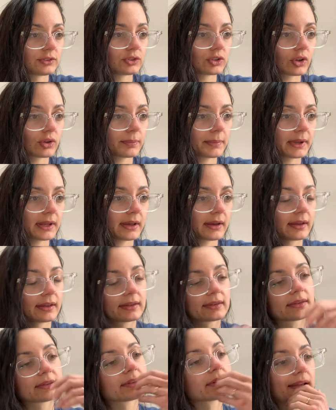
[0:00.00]
just
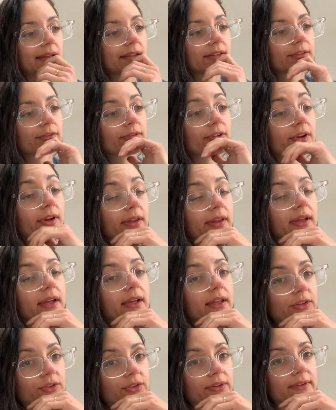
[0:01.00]
because it's really
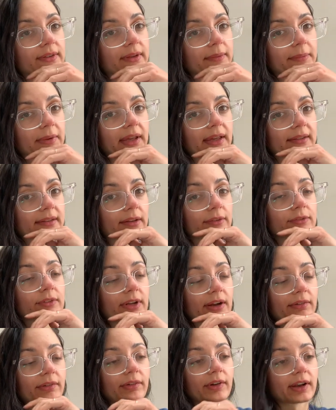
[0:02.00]
interesting because I've
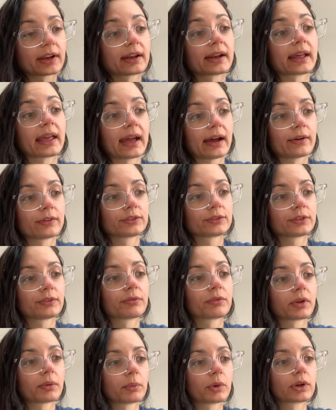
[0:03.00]
never read an account from
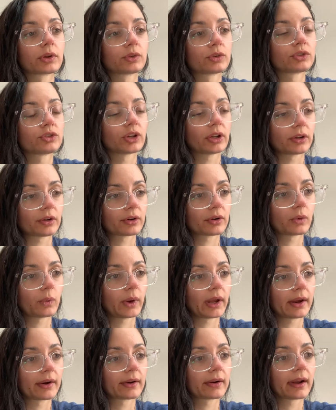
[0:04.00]
someone who's
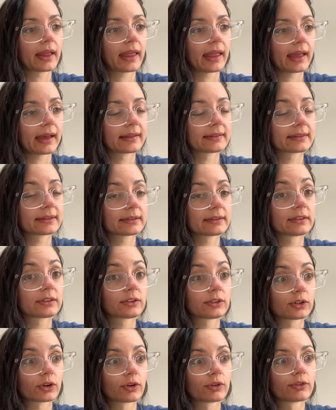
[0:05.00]
genderqueer and it's
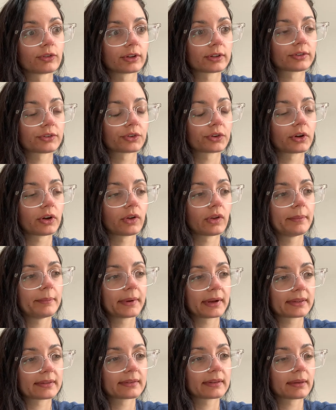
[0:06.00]
so visceral. But
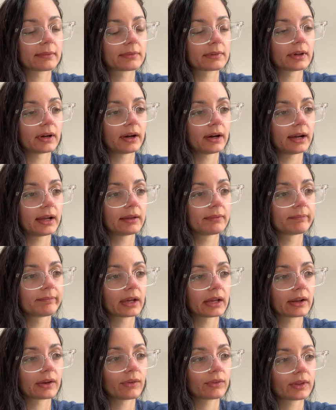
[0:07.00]
at the same time,
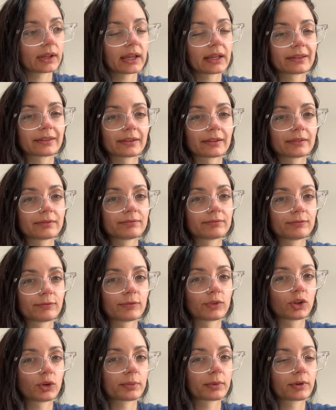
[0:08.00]
I don't think it's a
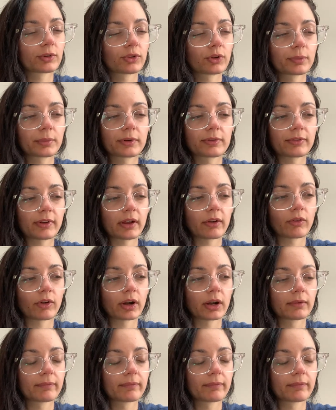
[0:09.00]
super, super favorite.